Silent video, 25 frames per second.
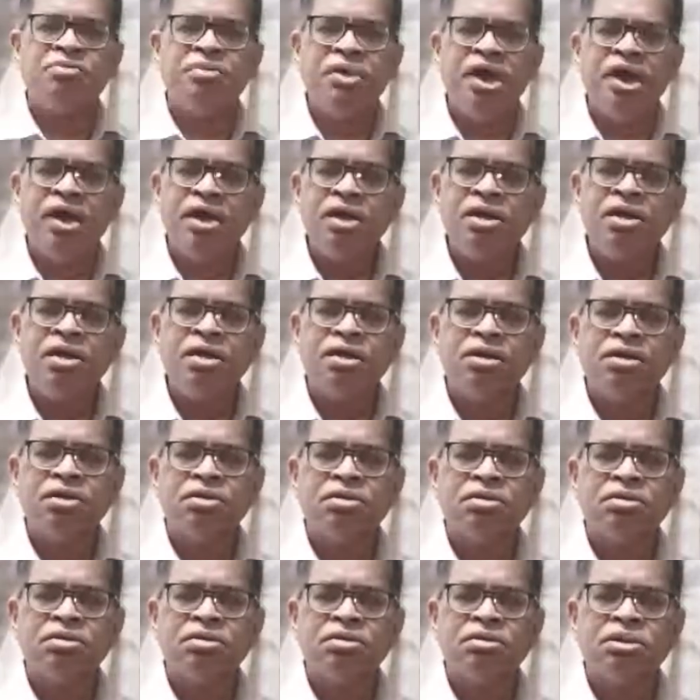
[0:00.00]
main
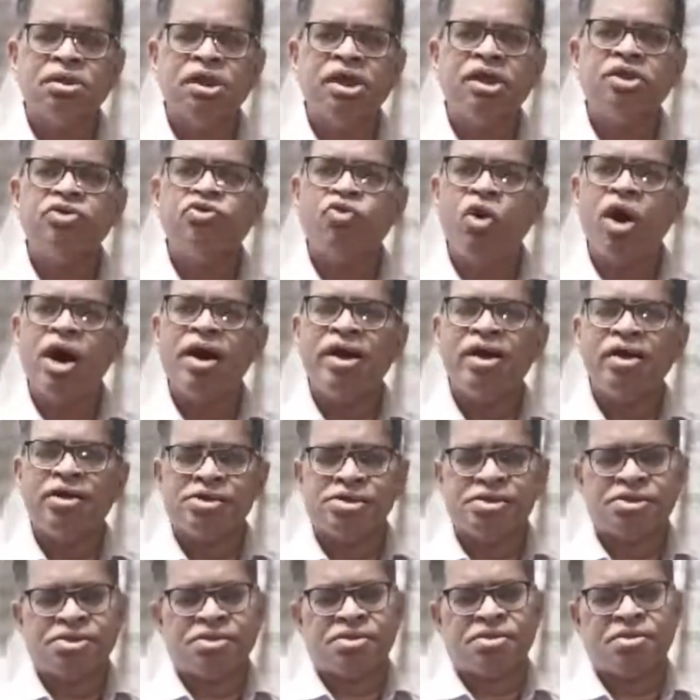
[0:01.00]

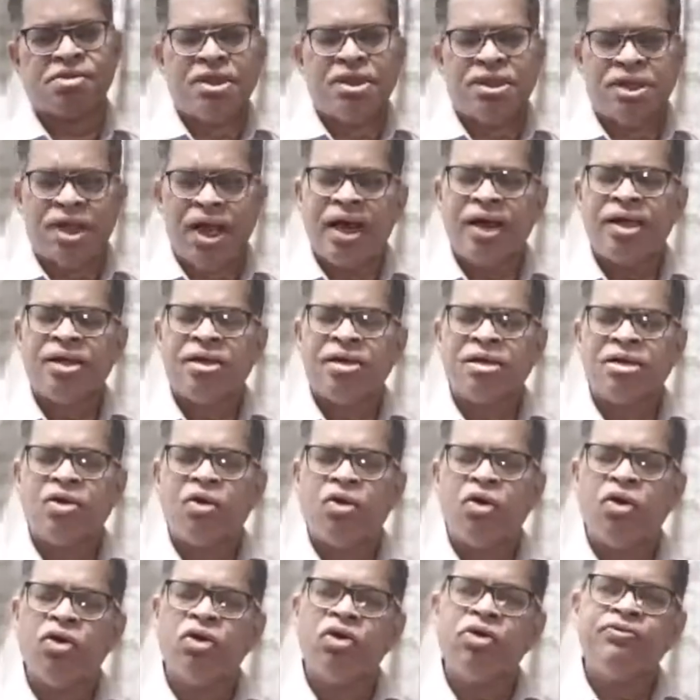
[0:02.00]
inquiries that
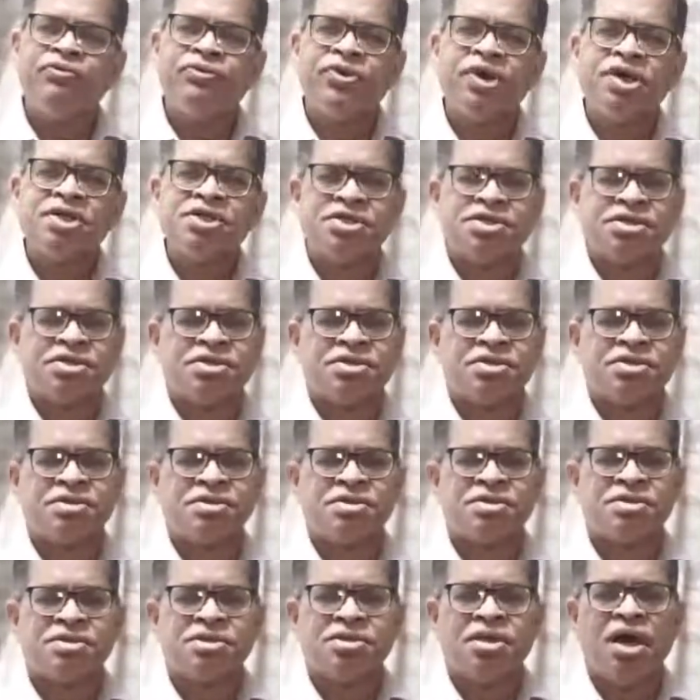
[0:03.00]
all of
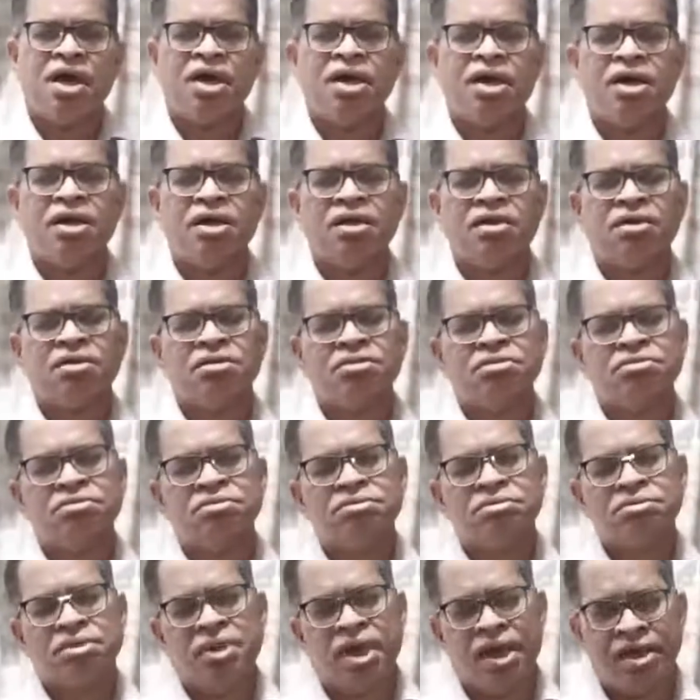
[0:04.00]
us are
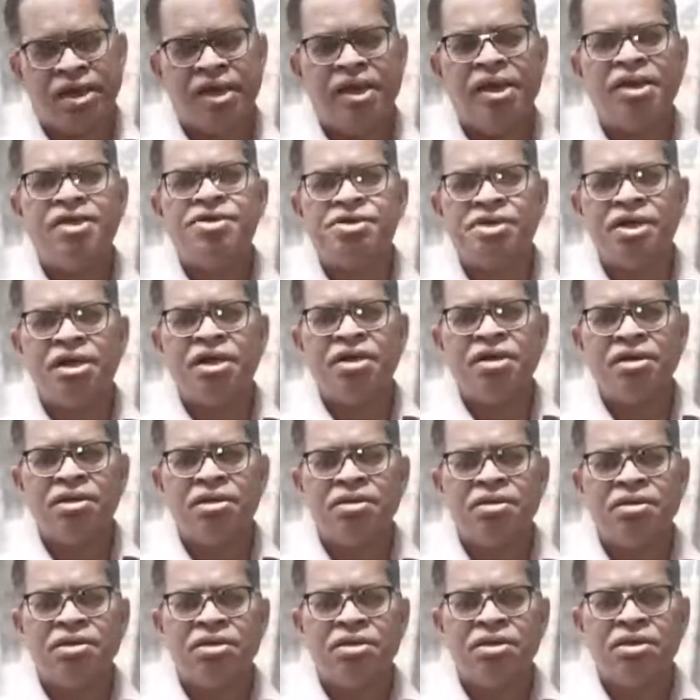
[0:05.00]
engaged in.
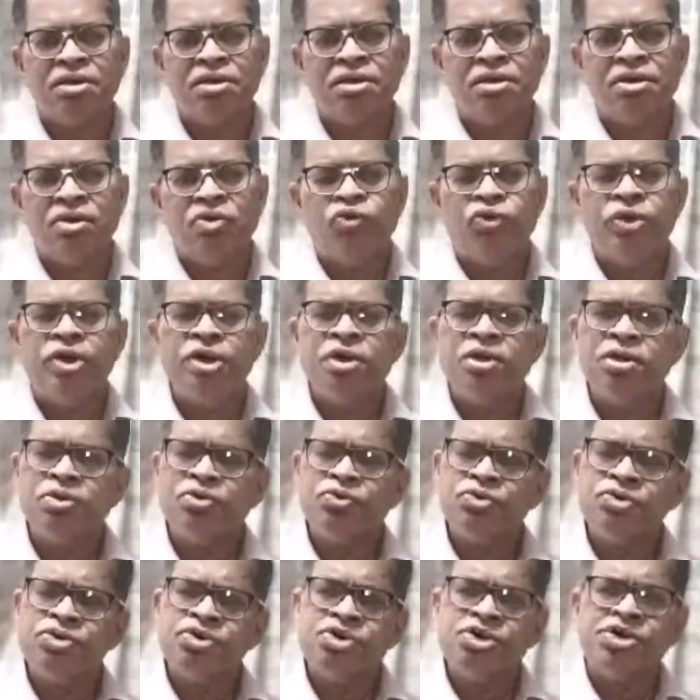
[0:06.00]
We
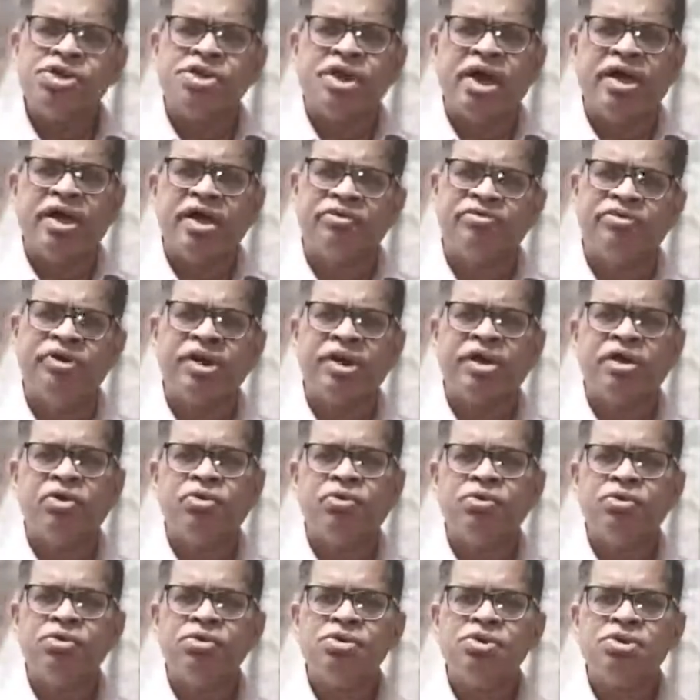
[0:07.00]
use scientific
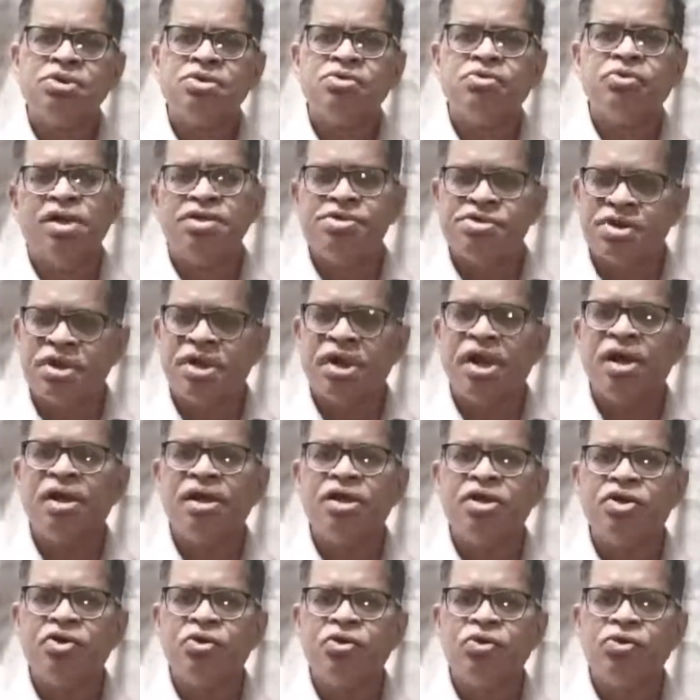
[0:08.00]
tools,
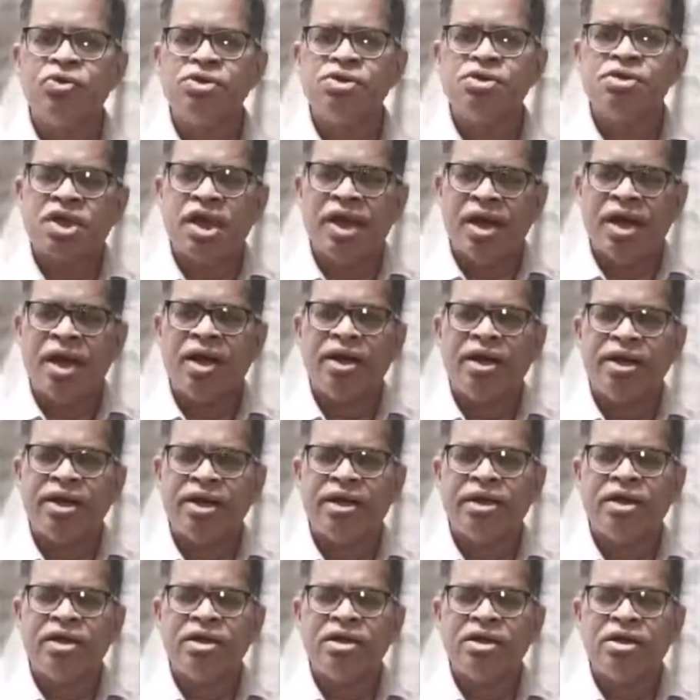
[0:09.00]
engineering tools,
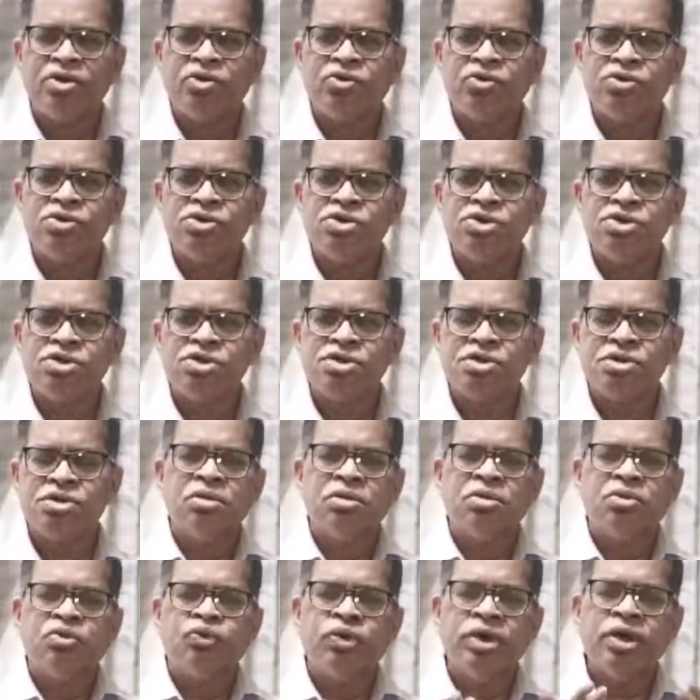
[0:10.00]
analytical tools.
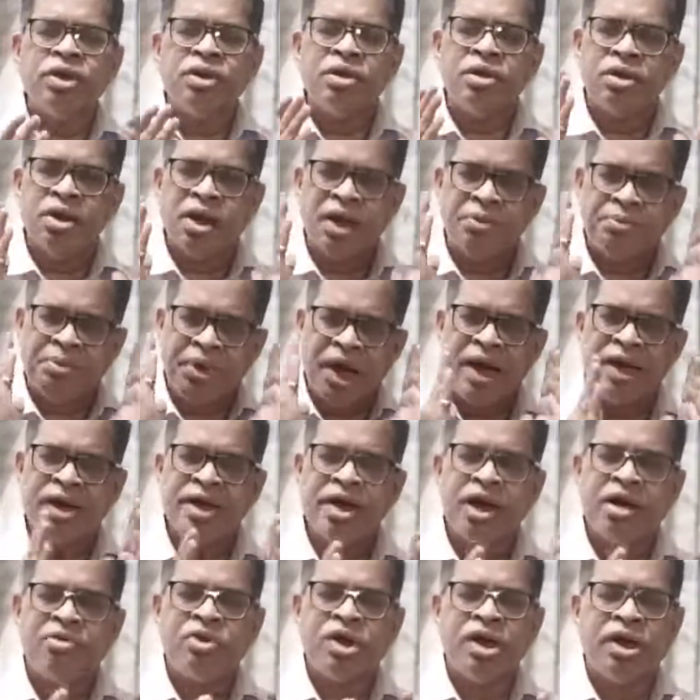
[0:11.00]
We
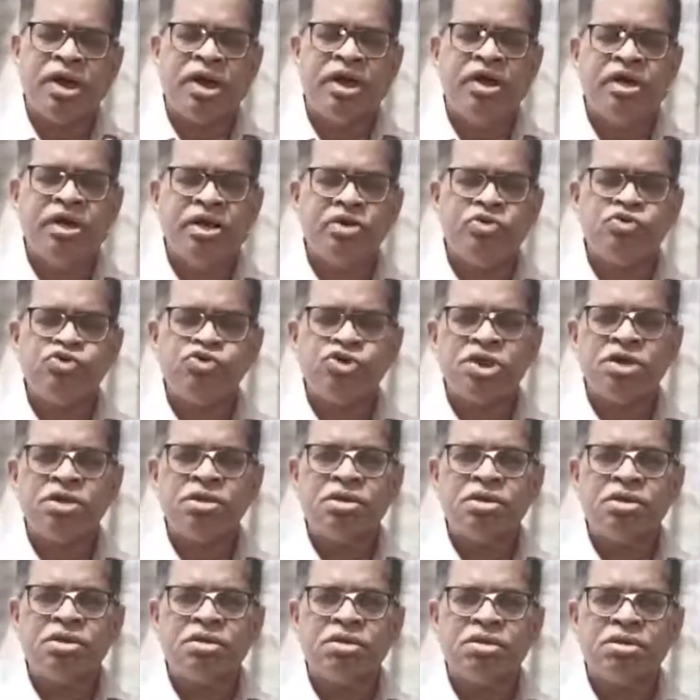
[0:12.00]
apply our
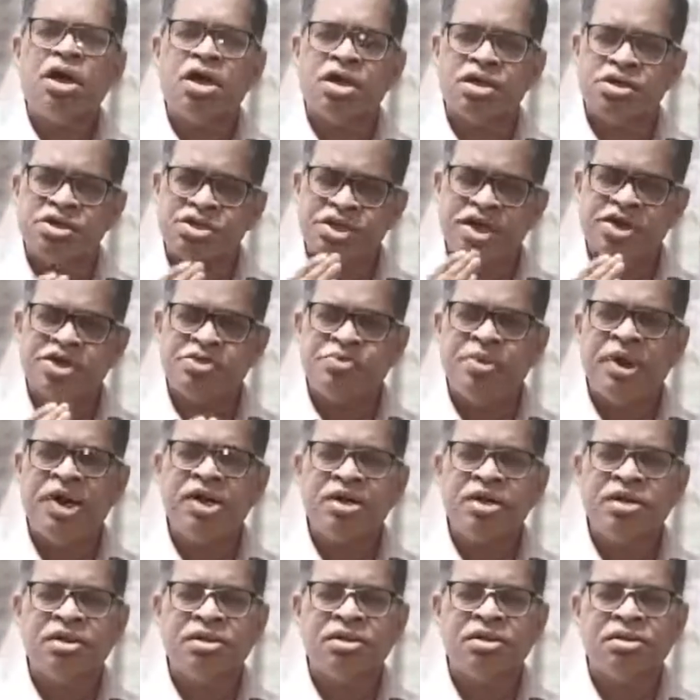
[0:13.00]
intuition,
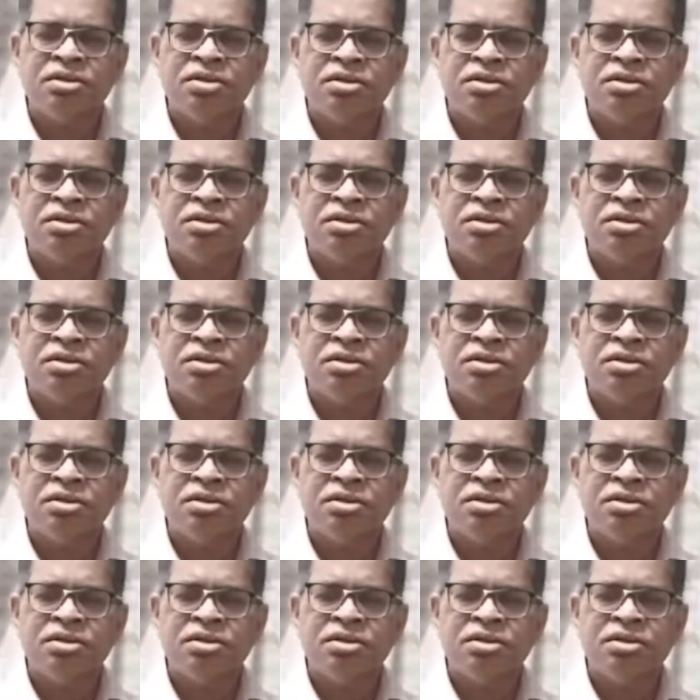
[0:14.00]
judgment